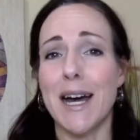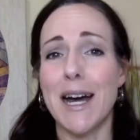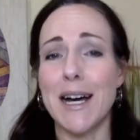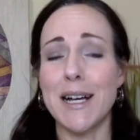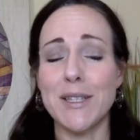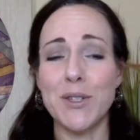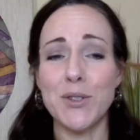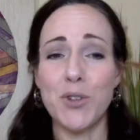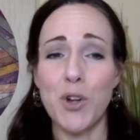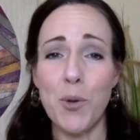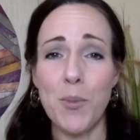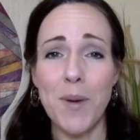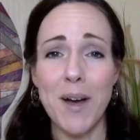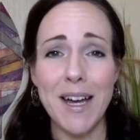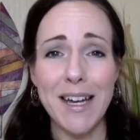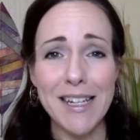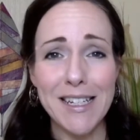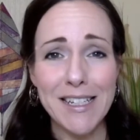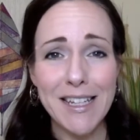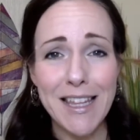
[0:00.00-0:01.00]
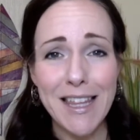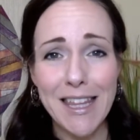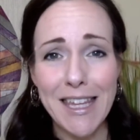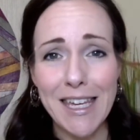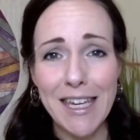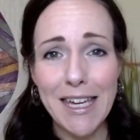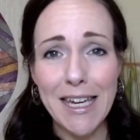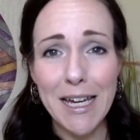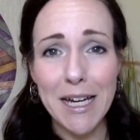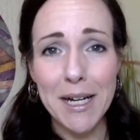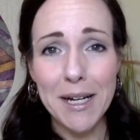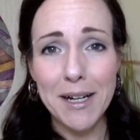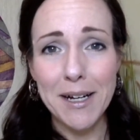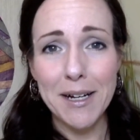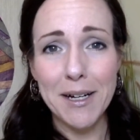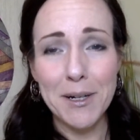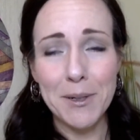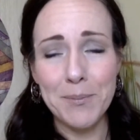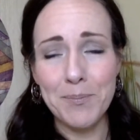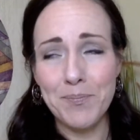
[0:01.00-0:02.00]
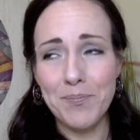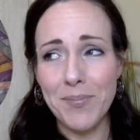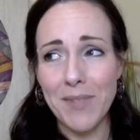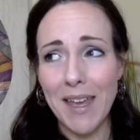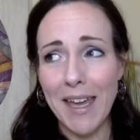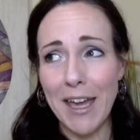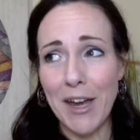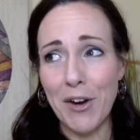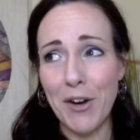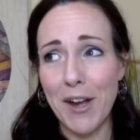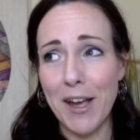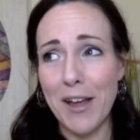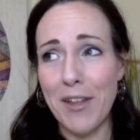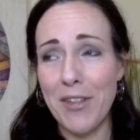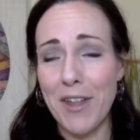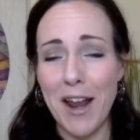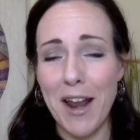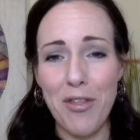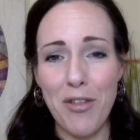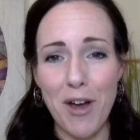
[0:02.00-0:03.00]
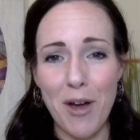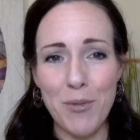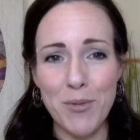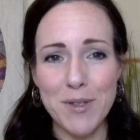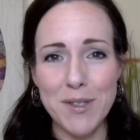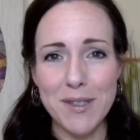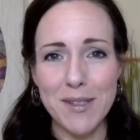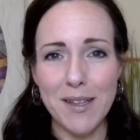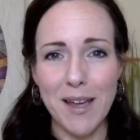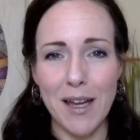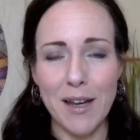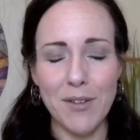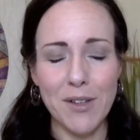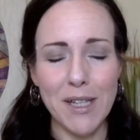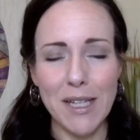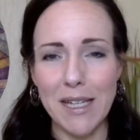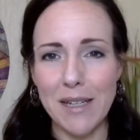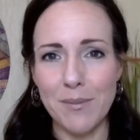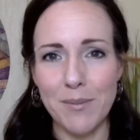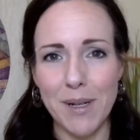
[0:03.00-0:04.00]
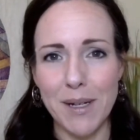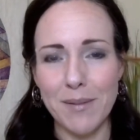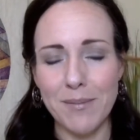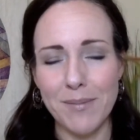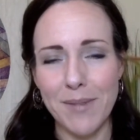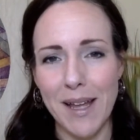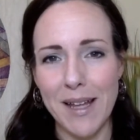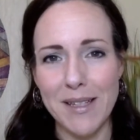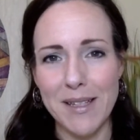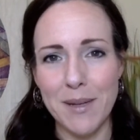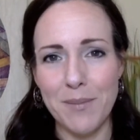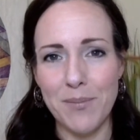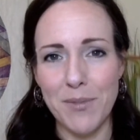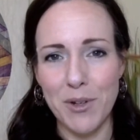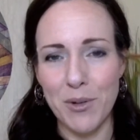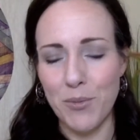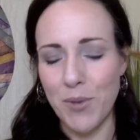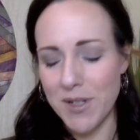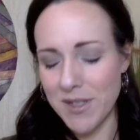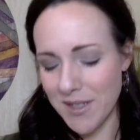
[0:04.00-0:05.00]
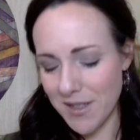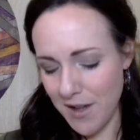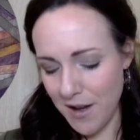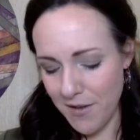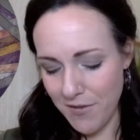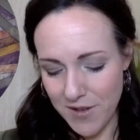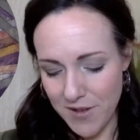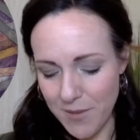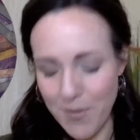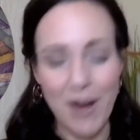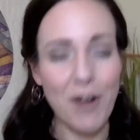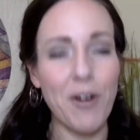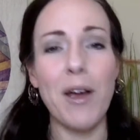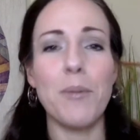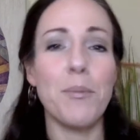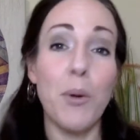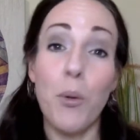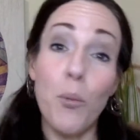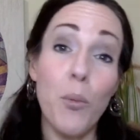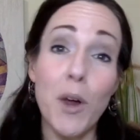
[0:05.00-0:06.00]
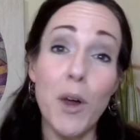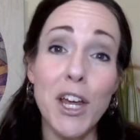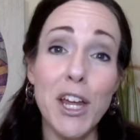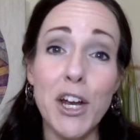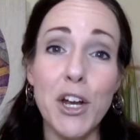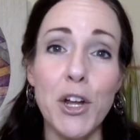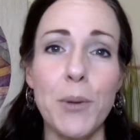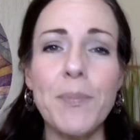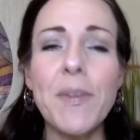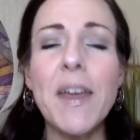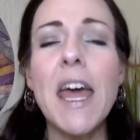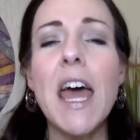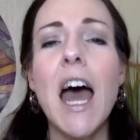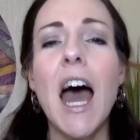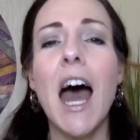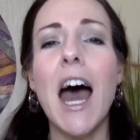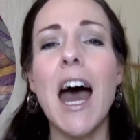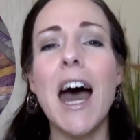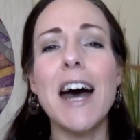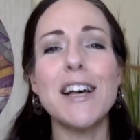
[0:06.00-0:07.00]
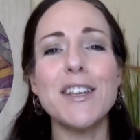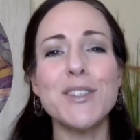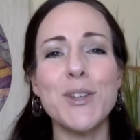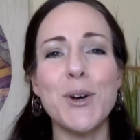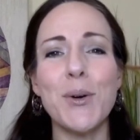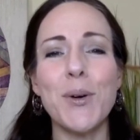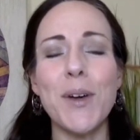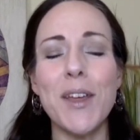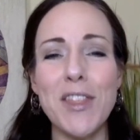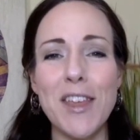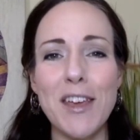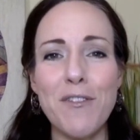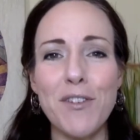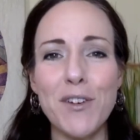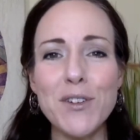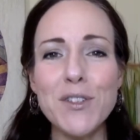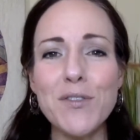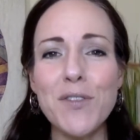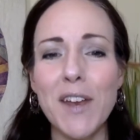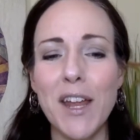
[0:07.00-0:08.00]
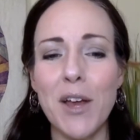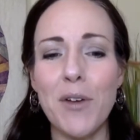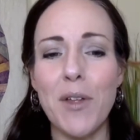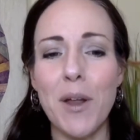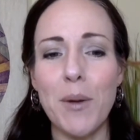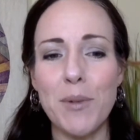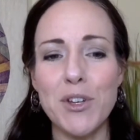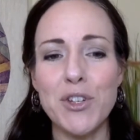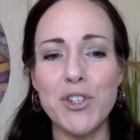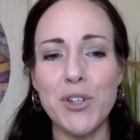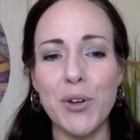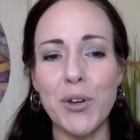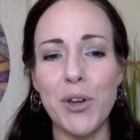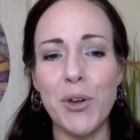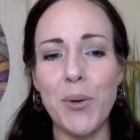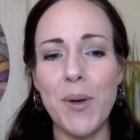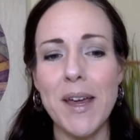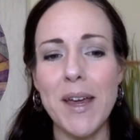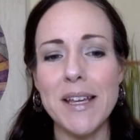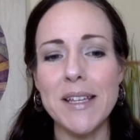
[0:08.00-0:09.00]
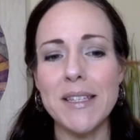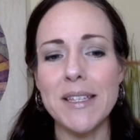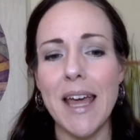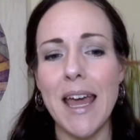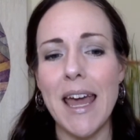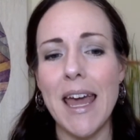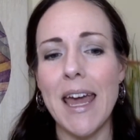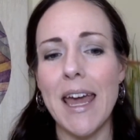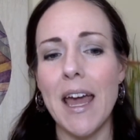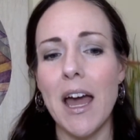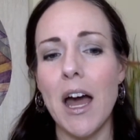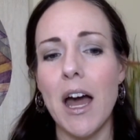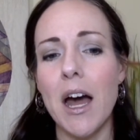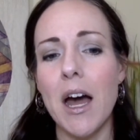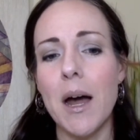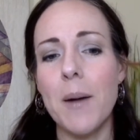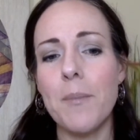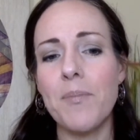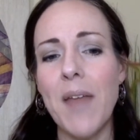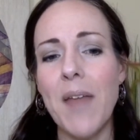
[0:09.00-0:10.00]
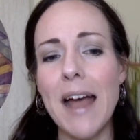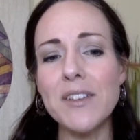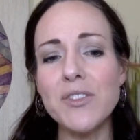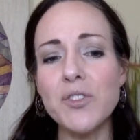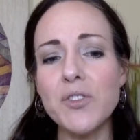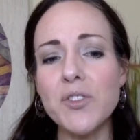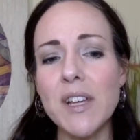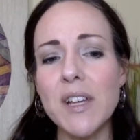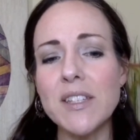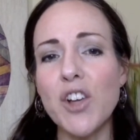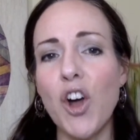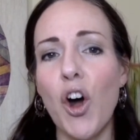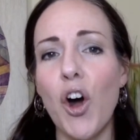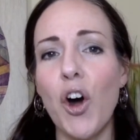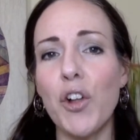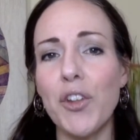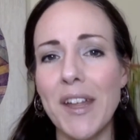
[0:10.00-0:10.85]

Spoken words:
so don't mind the area that I thought was kind of clean, but ends up there was stuff in the background. But what are you going to do? So the first video that I'm going to show you is a exercise called